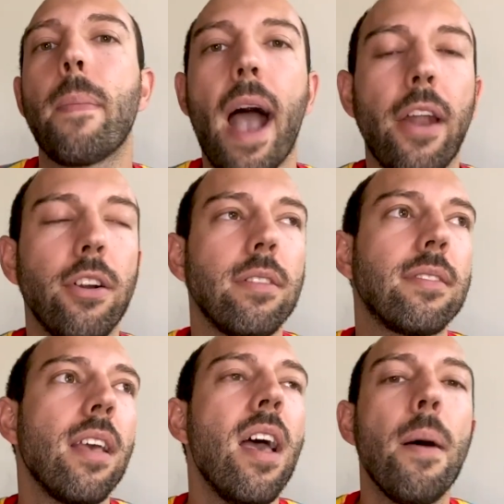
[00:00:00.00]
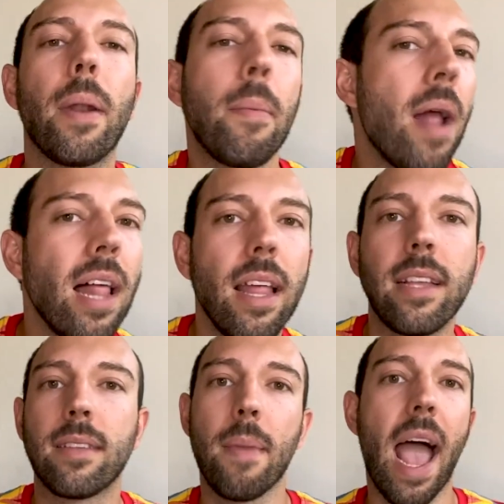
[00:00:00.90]
patterns, but I'm not
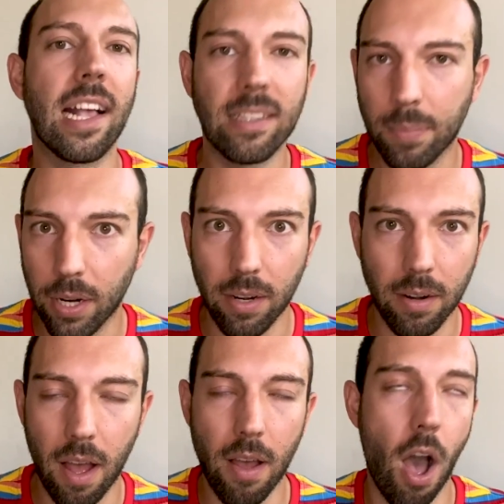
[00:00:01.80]
like some expert,